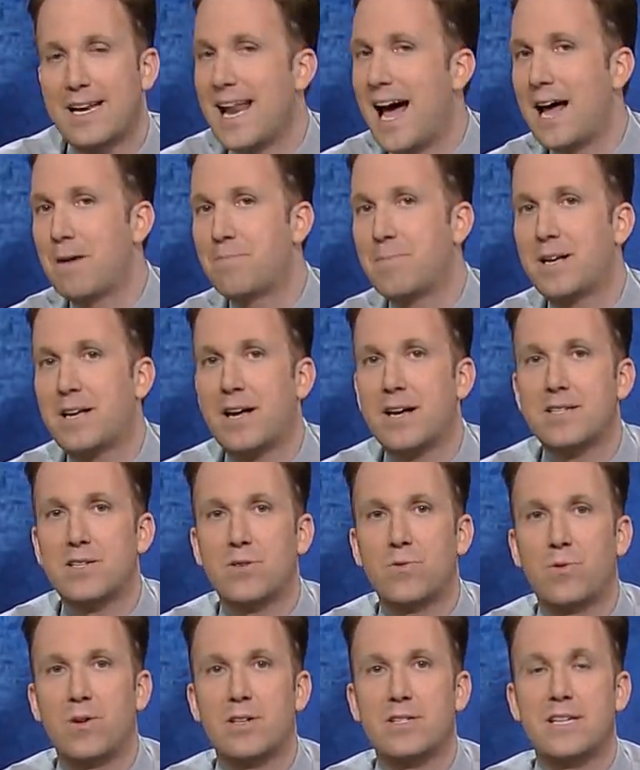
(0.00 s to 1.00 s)
not because
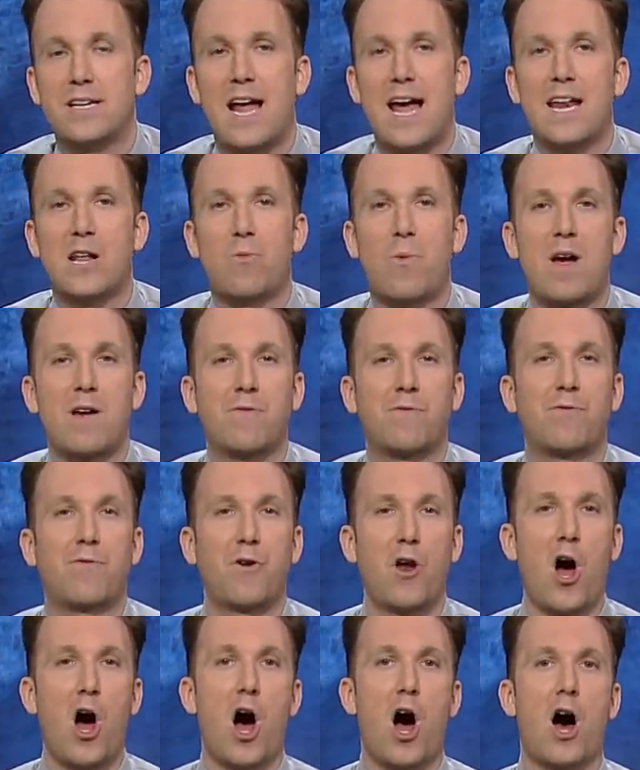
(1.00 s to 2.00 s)
it was in any way
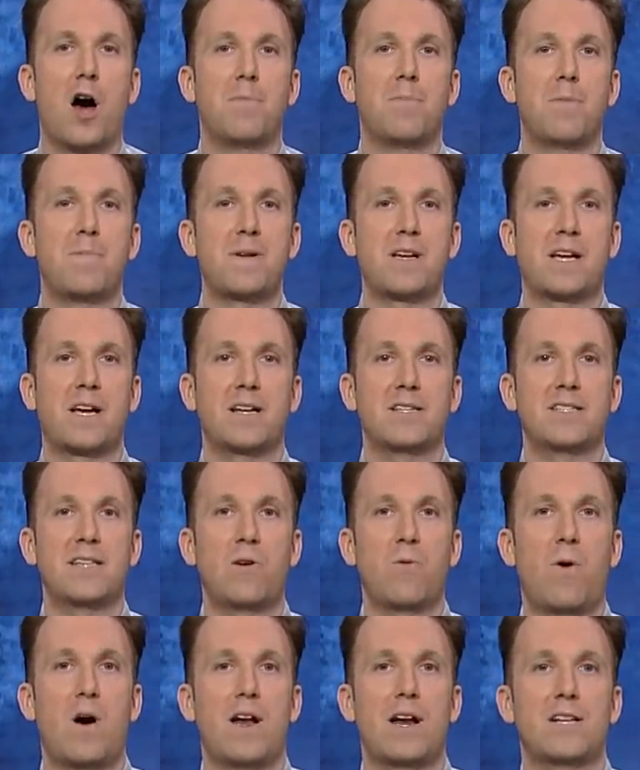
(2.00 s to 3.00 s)
flawed, but because they
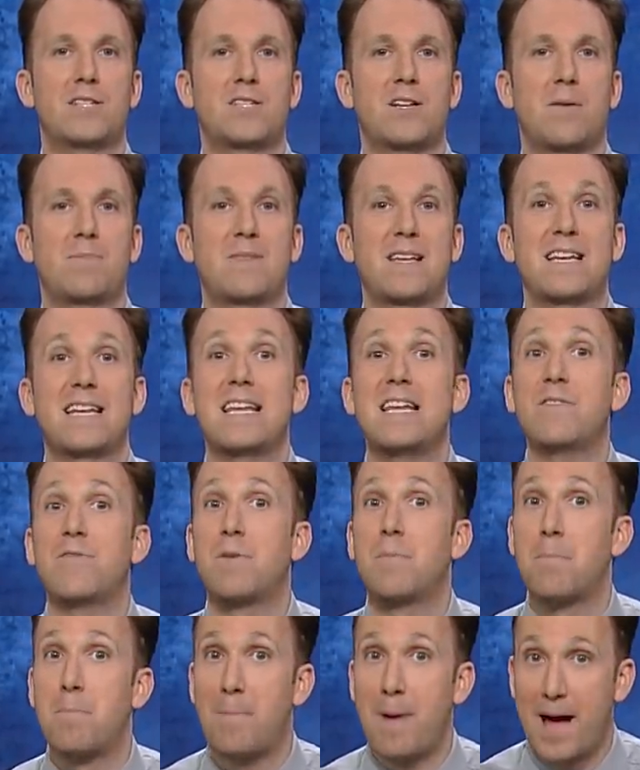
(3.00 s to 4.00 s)
wanted something
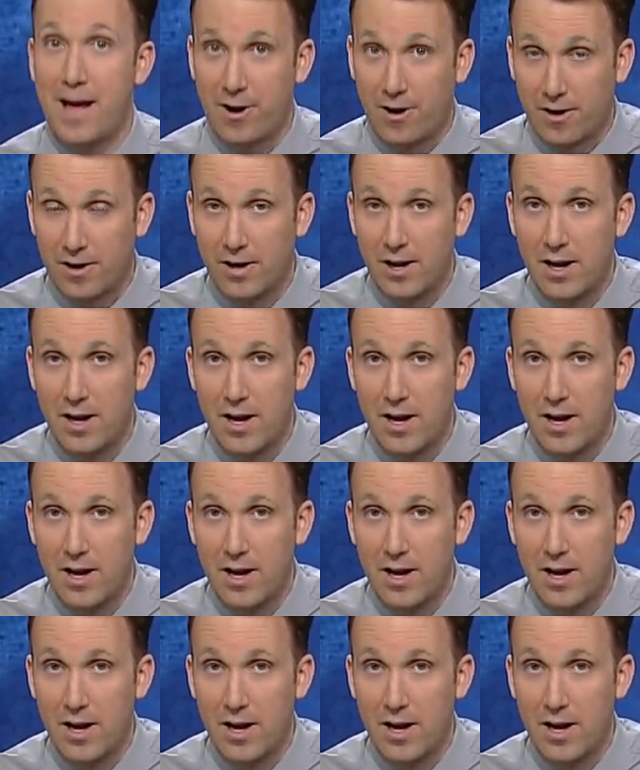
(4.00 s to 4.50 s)
even better.